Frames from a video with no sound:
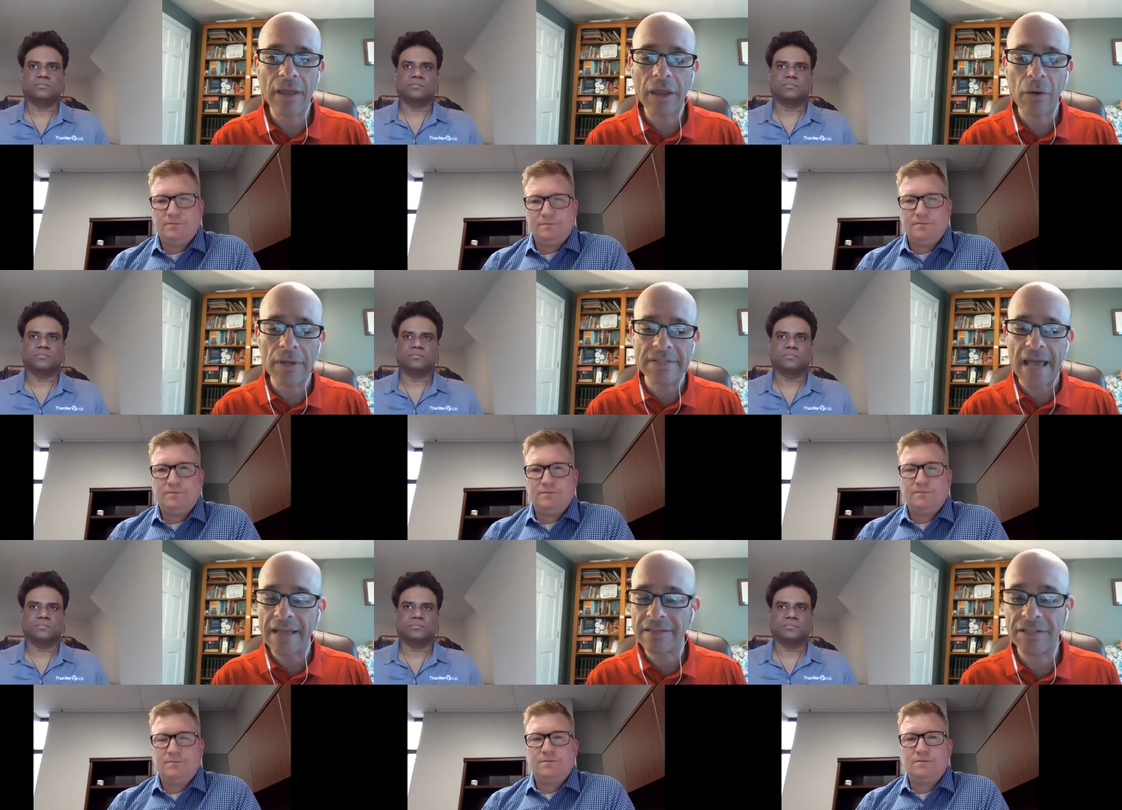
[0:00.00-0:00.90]
Speaker 1: you know, is
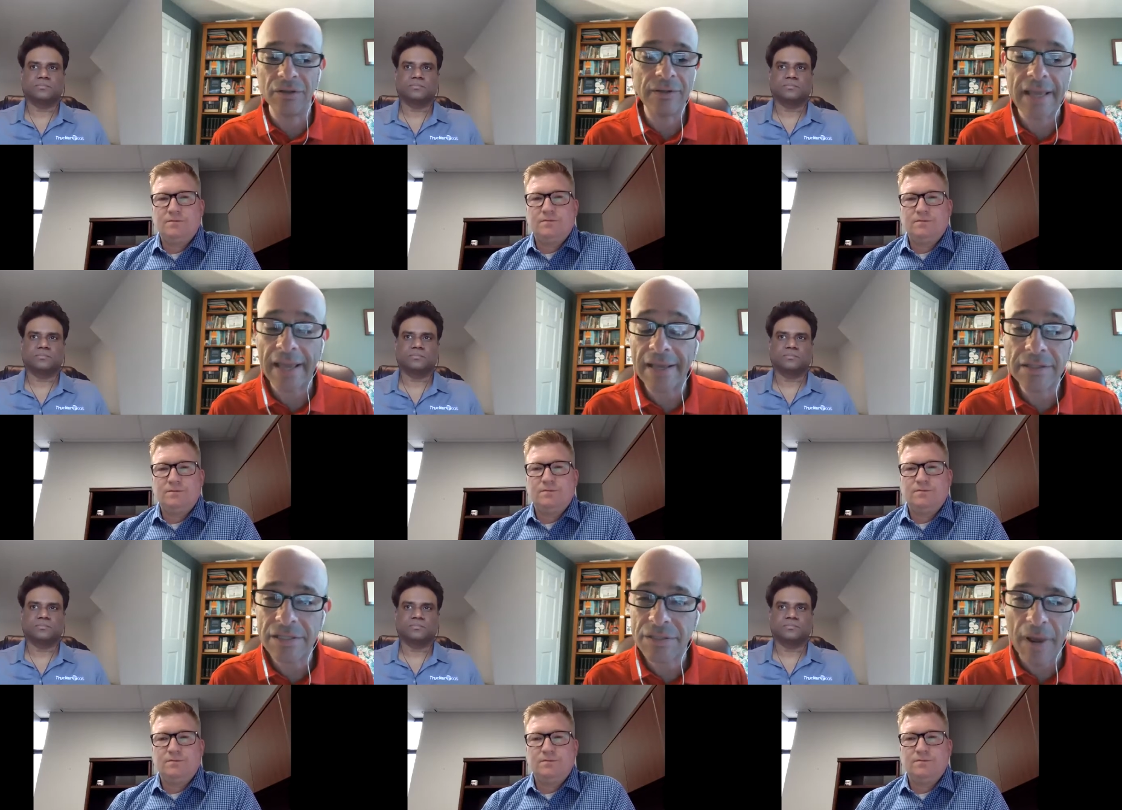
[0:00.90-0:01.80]
that still the case
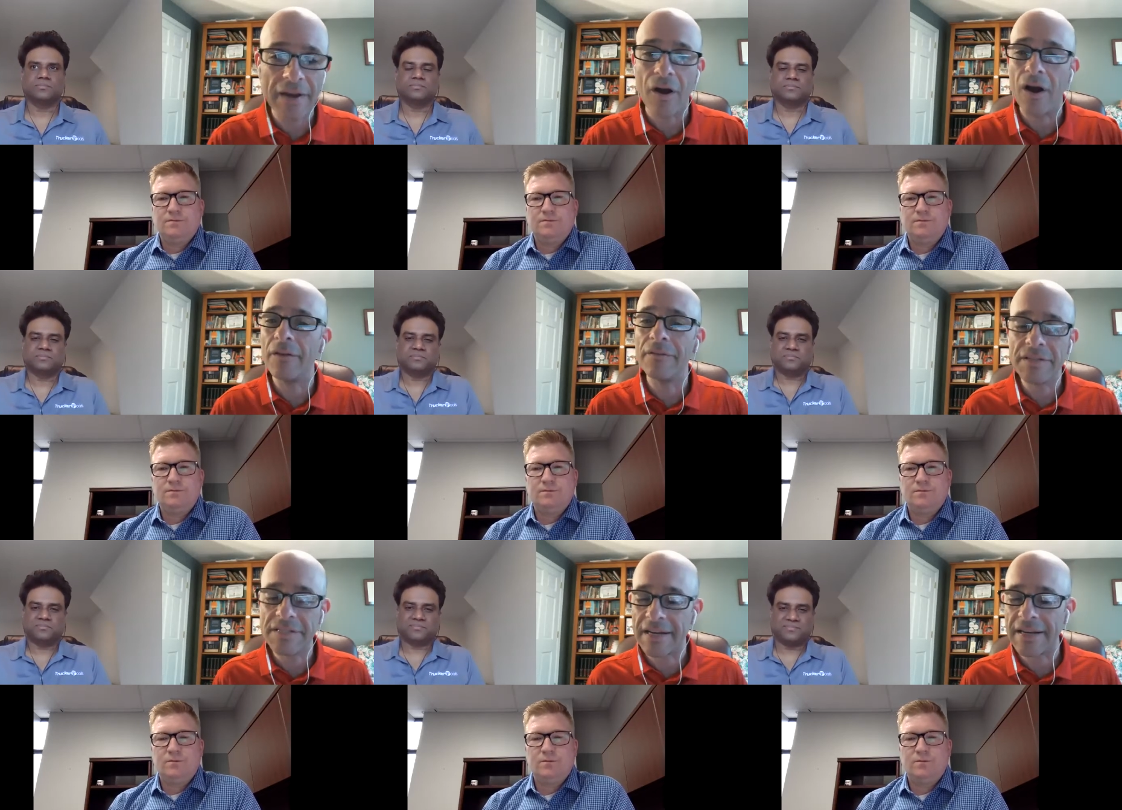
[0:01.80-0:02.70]
despite all of
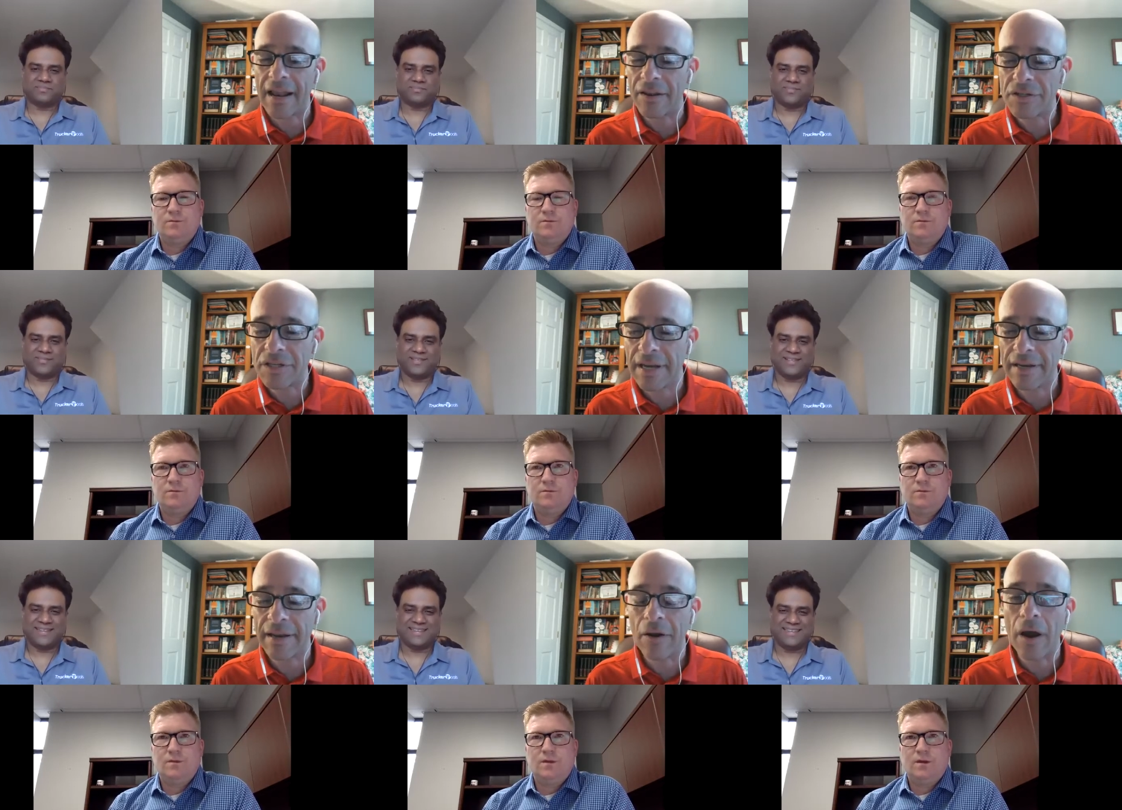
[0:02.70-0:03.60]
this technology and,
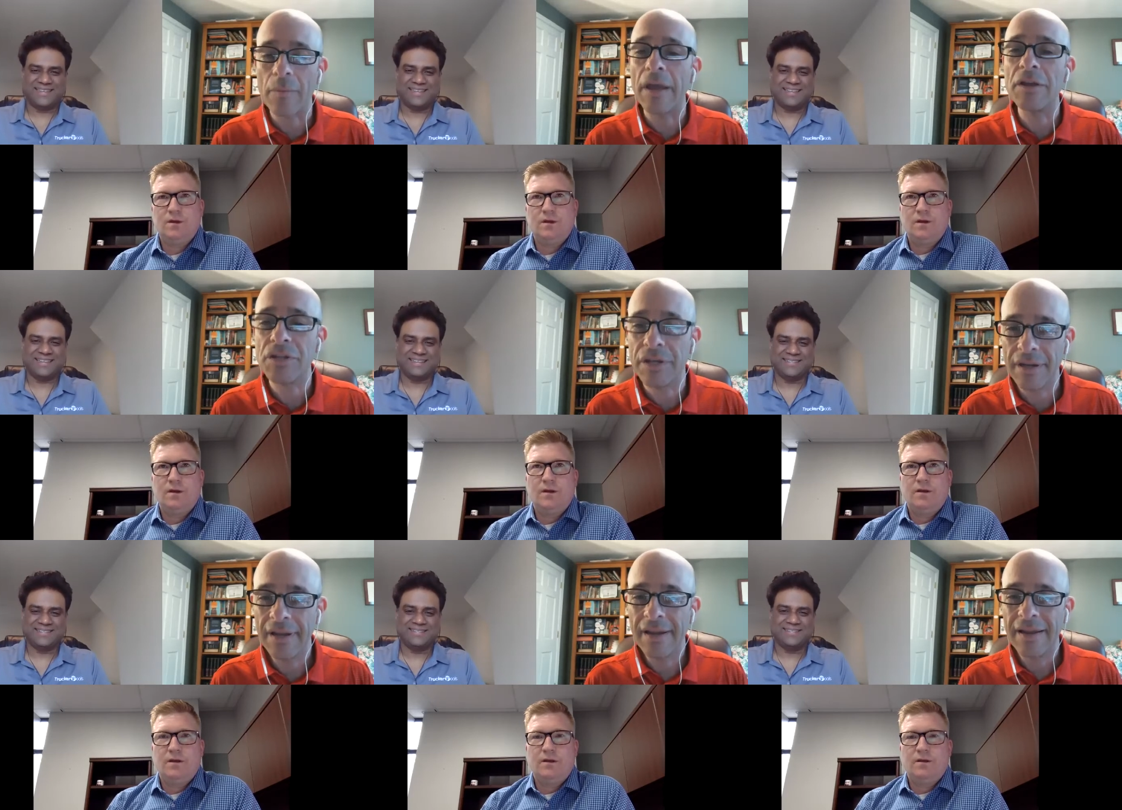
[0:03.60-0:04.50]
and automation
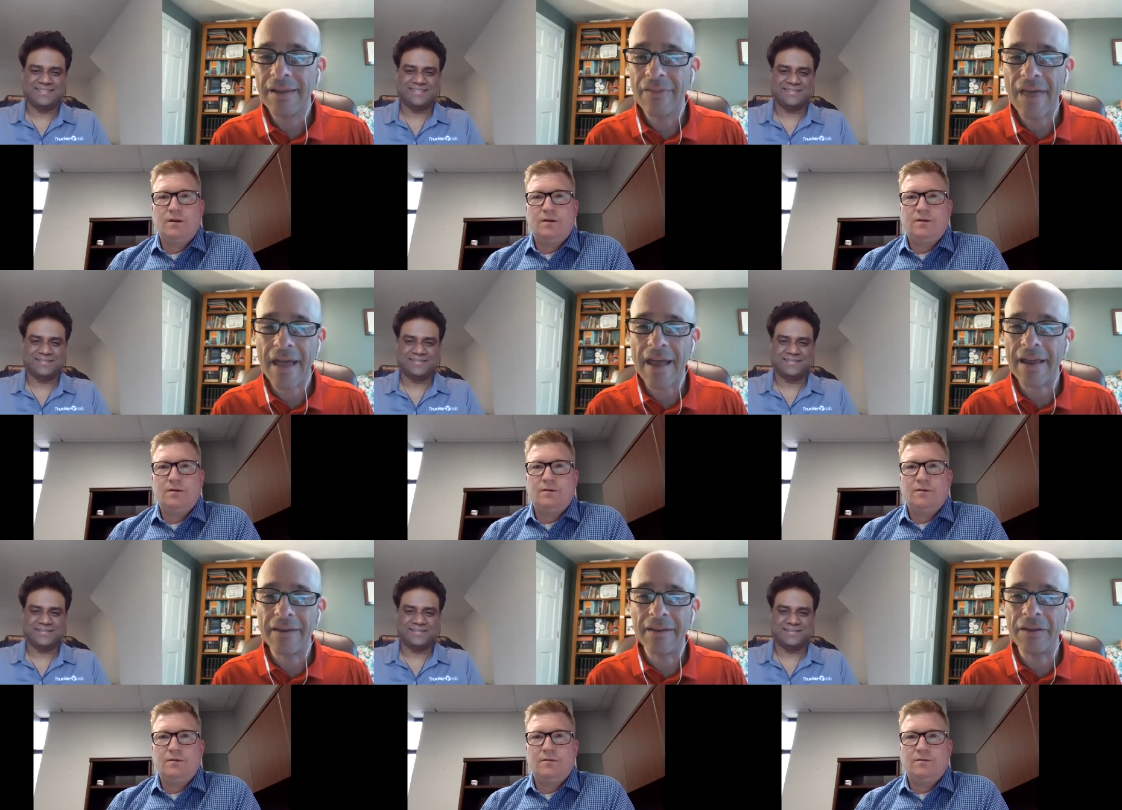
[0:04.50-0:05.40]

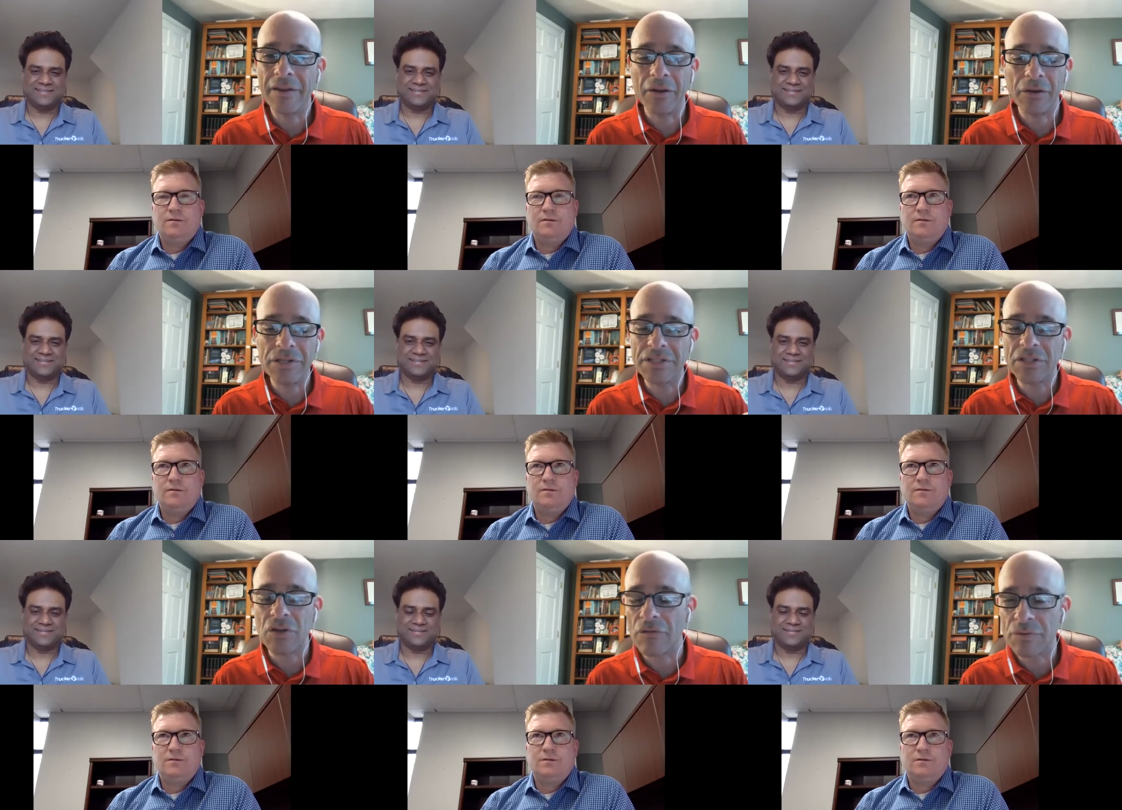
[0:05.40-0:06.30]
that you know
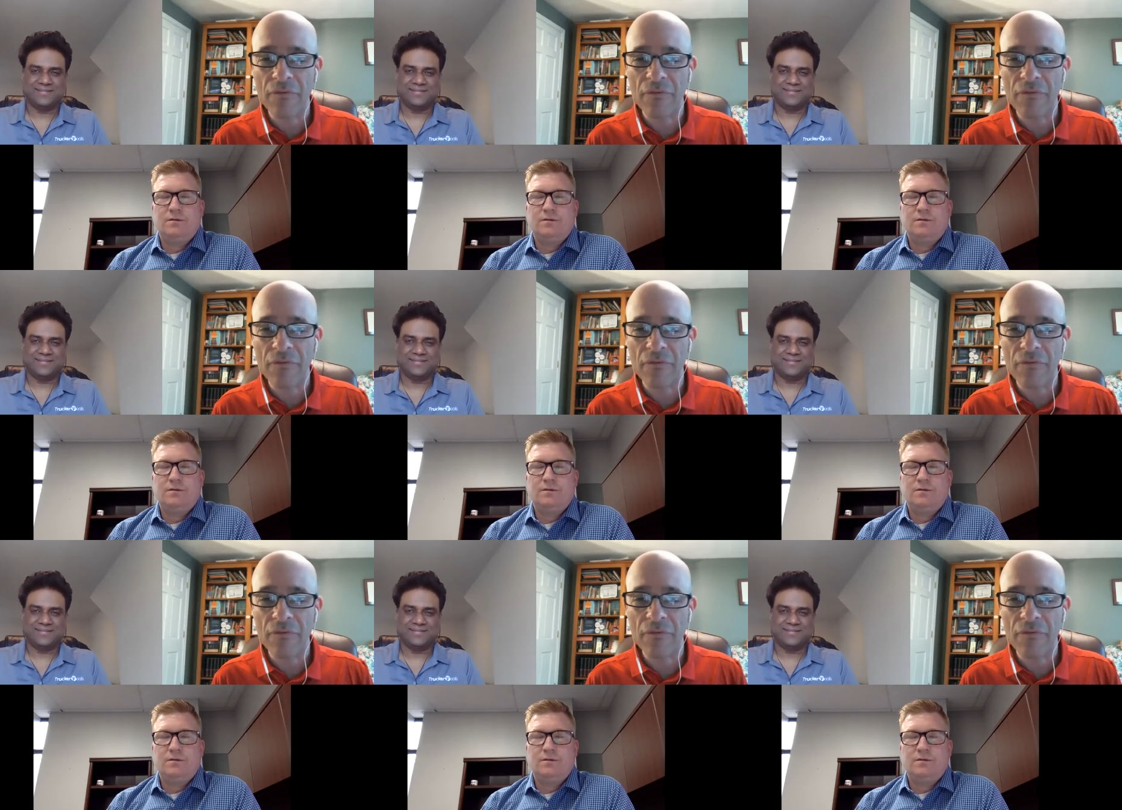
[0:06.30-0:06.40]
logistics service